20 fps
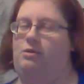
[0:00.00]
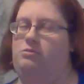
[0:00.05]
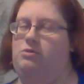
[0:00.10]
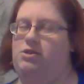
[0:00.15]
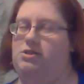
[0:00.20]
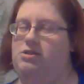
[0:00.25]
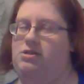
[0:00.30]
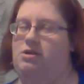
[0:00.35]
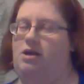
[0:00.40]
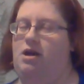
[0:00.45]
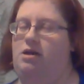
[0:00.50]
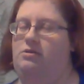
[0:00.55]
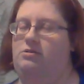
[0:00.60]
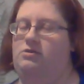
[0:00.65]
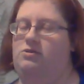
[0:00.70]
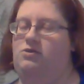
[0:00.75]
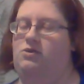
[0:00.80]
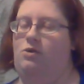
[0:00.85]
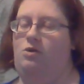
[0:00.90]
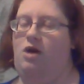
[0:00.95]
I'm
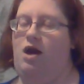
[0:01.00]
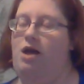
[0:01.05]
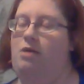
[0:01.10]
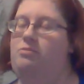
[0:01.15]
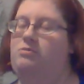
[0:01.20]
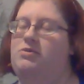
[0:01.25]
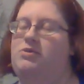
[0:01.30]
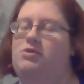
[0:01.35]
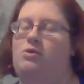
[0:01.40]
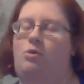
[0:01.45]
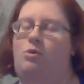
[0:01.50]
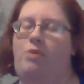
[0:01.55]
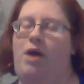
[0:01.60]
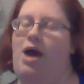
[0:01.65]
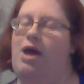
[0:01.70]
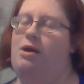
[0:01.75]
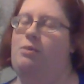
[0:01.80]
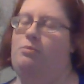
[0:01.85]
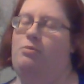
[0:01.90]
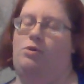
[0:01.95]
so
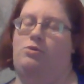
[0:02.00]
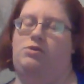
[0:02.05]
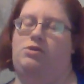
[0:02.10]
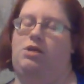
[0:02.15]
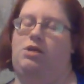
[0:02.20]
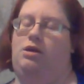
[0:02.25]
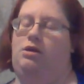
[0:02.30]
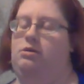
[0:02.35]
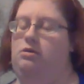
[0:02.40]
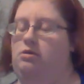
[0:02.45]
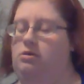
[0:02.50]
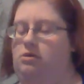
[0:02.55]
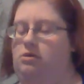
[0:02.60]
bad at posting.